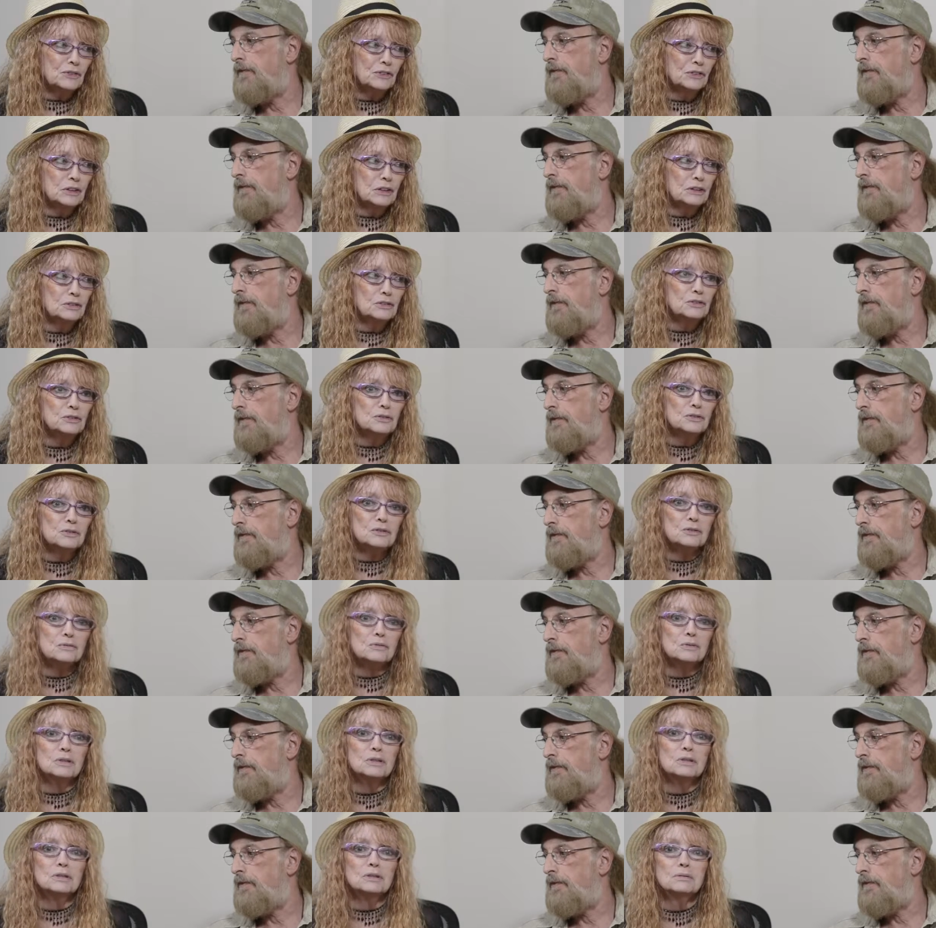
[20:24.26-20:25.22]
Speaker 1: It's an
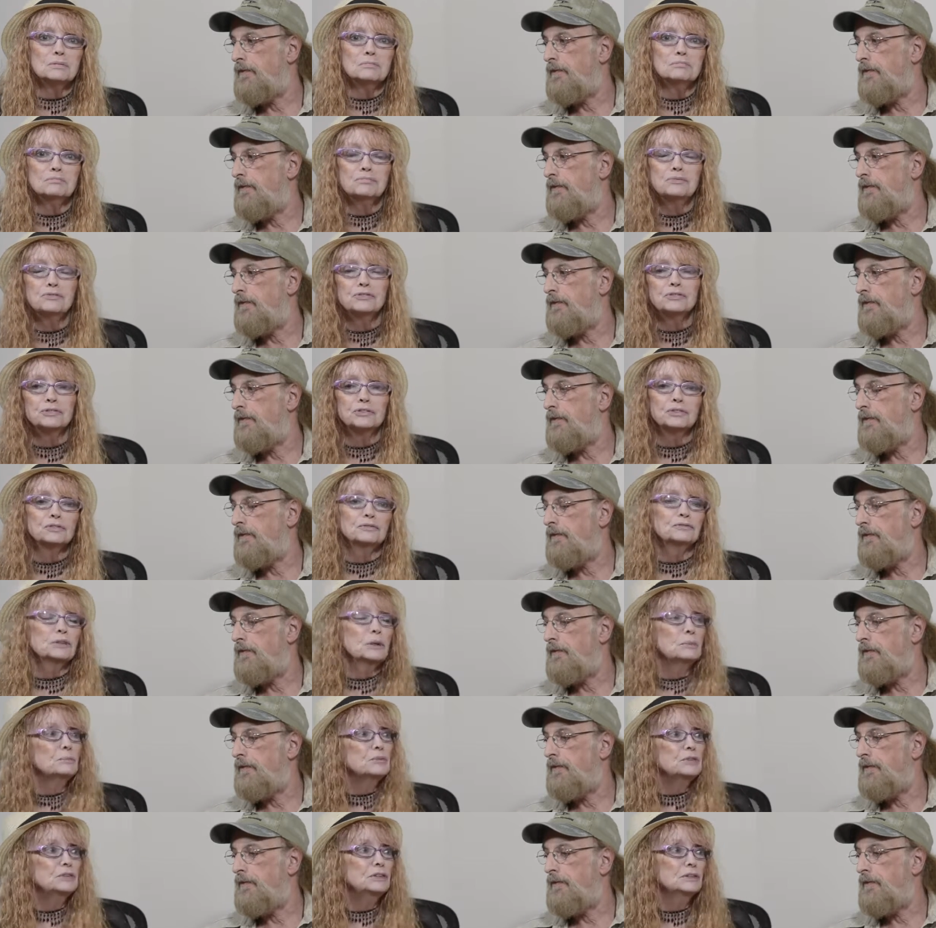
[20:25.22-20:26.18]
unusual sort of
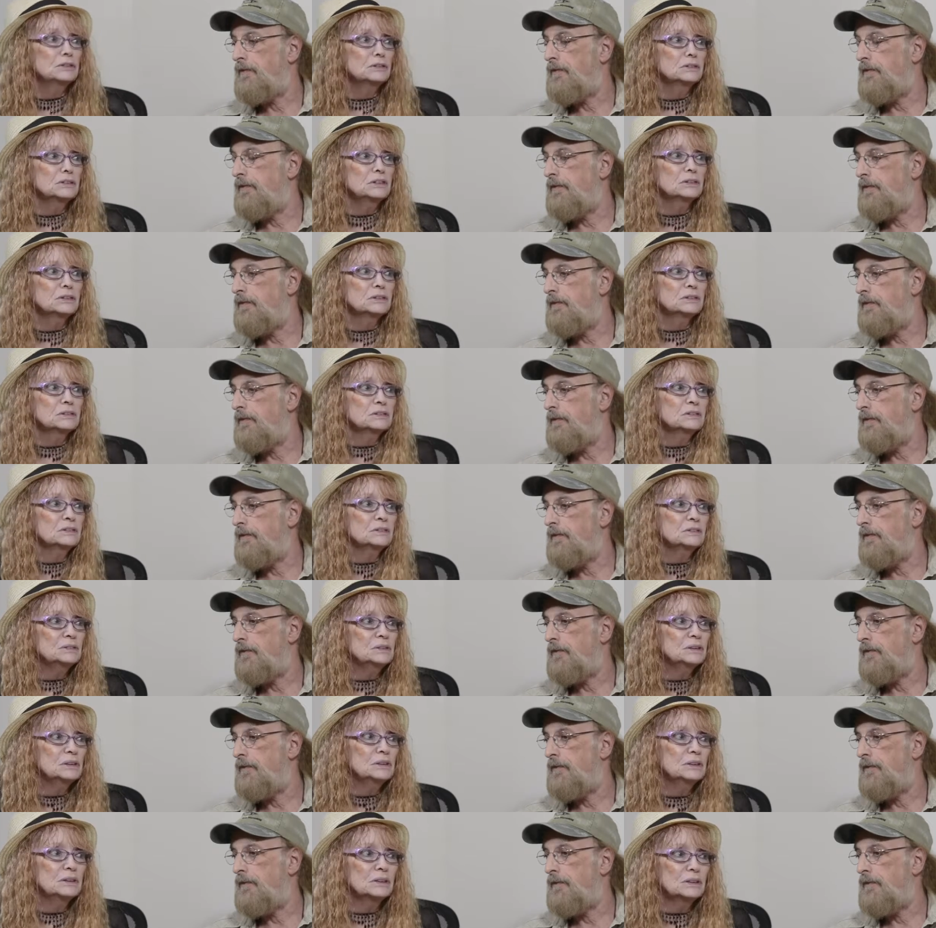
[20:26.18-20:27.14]
reptilian.
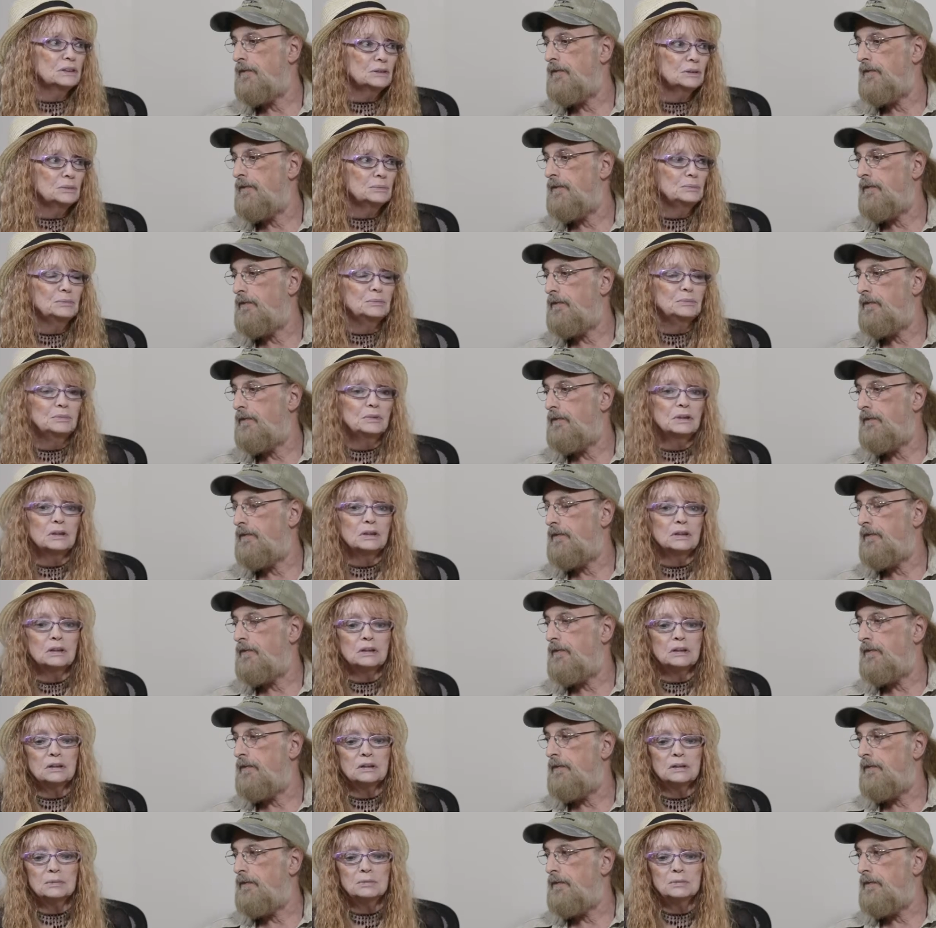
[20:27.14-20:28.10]
Uh, okay. Uh,
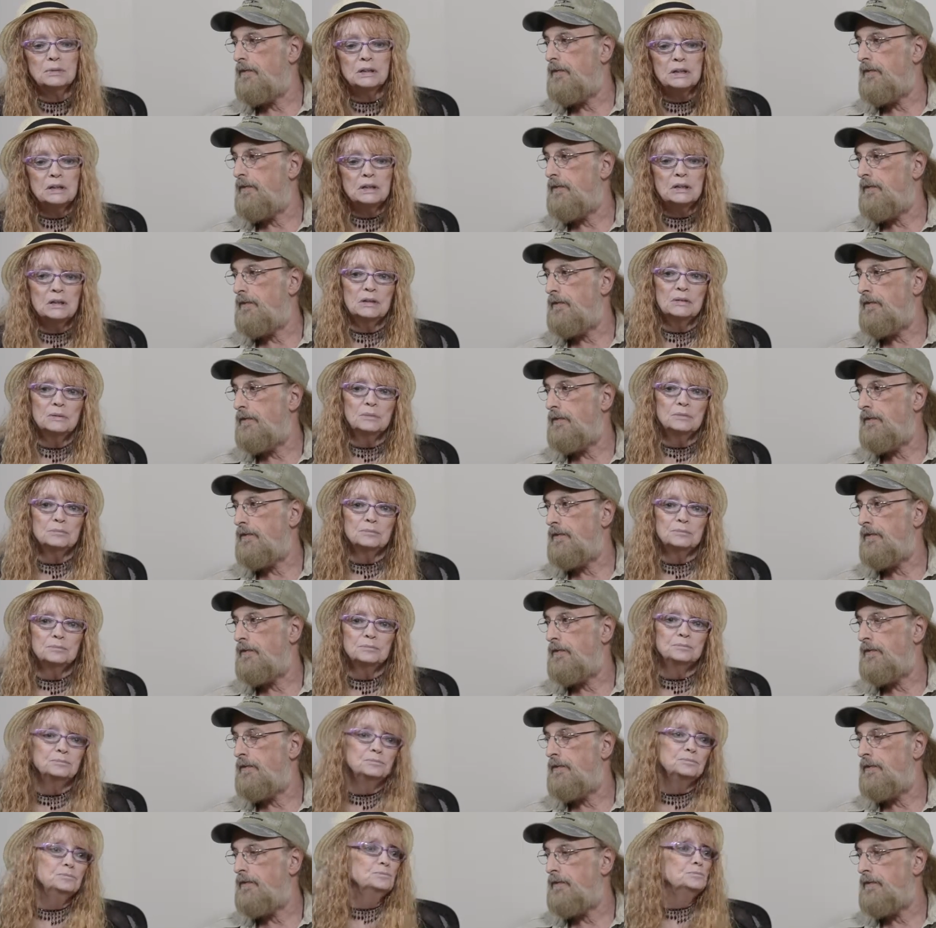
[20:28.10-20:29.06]
uh,
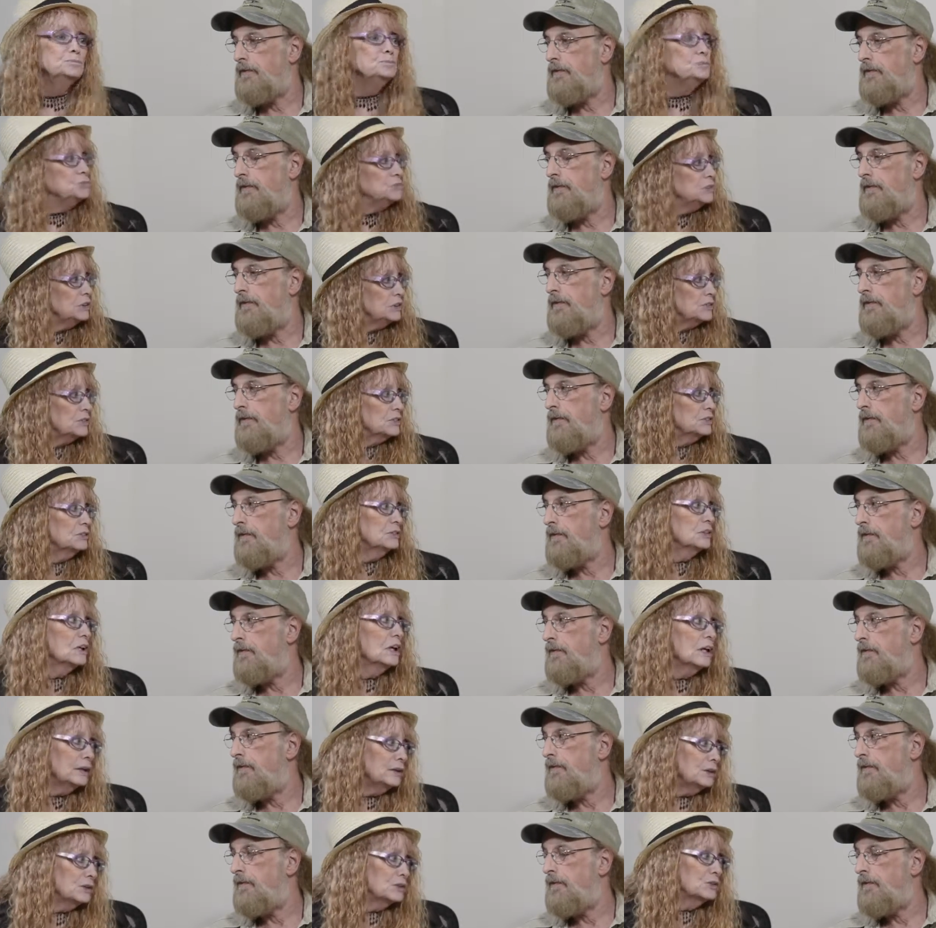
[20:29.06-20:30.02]
it's a
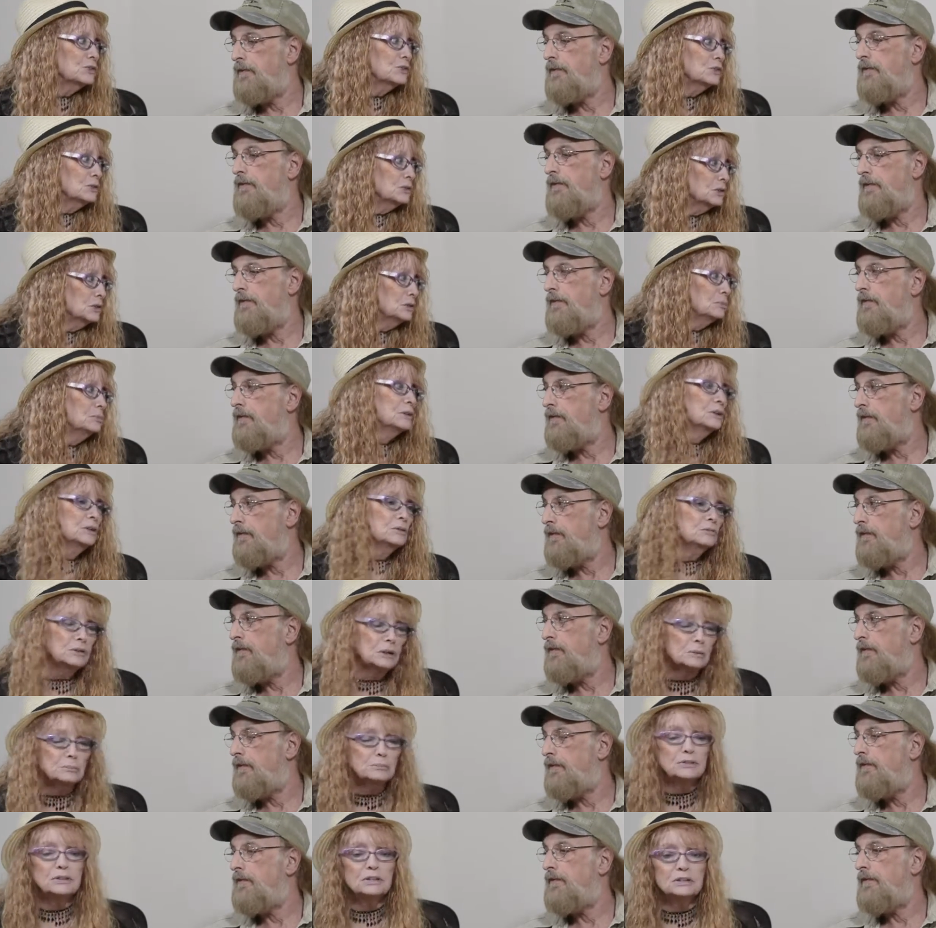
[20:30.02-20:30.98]
dinosaur, but a
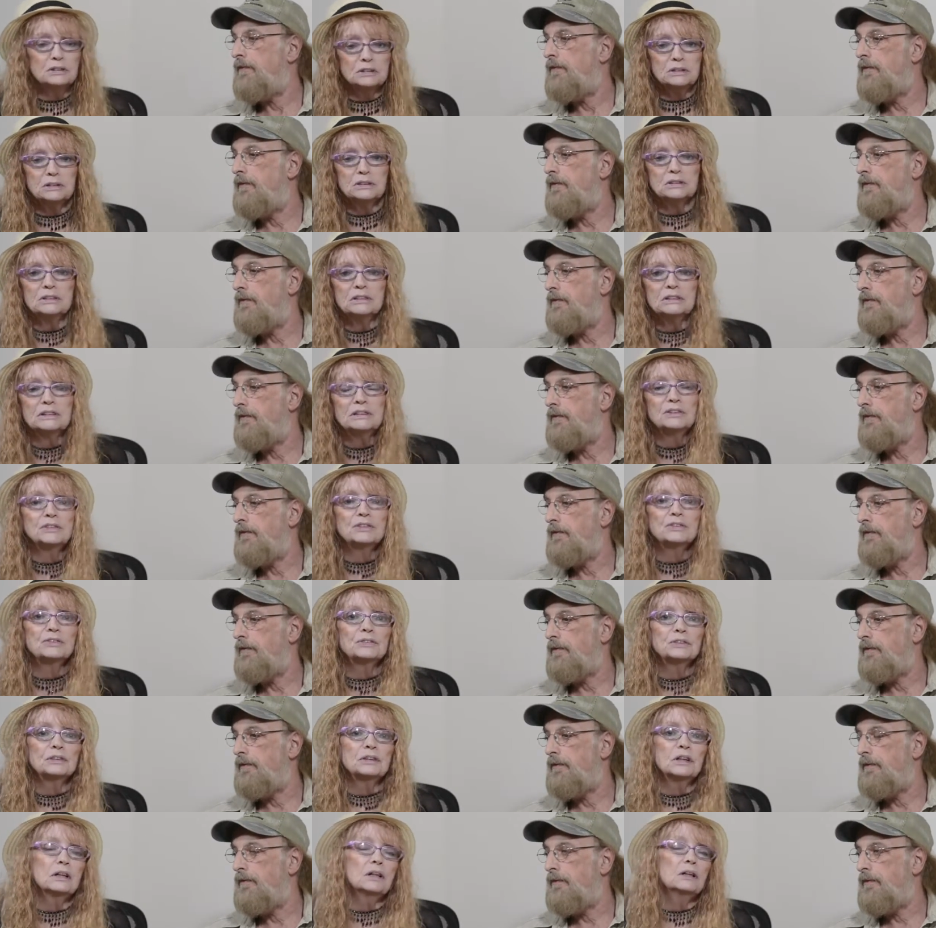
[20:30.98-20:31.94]
reptilian
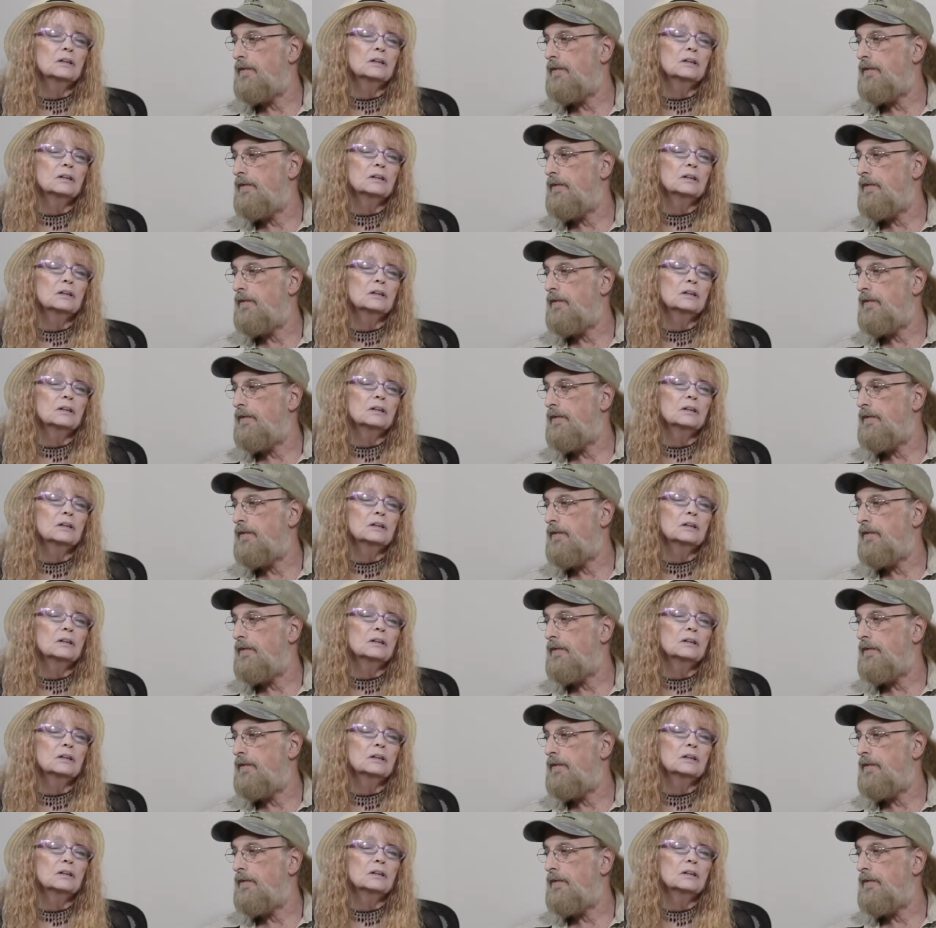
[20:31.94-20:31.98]
dinosaur.